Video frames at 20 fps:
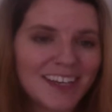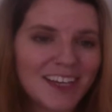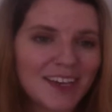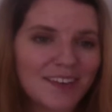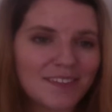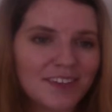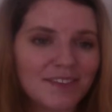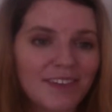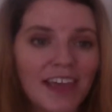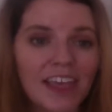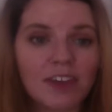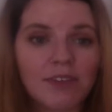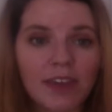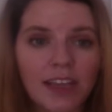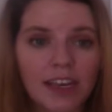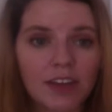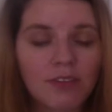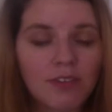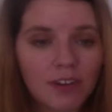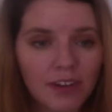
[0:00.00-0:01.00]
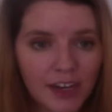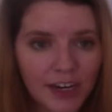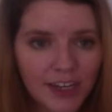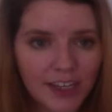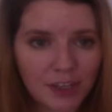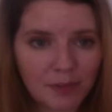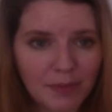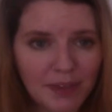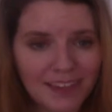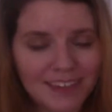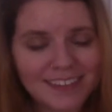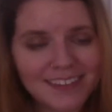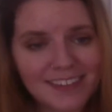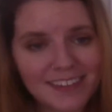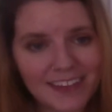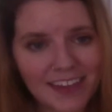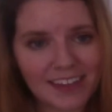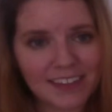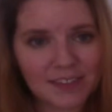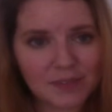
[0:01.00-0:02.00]
of evaluating whole
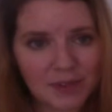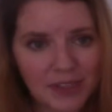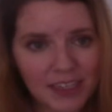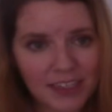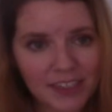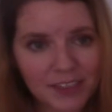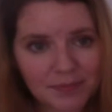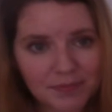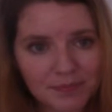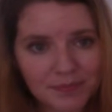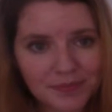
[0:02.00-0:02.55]
arguments next week.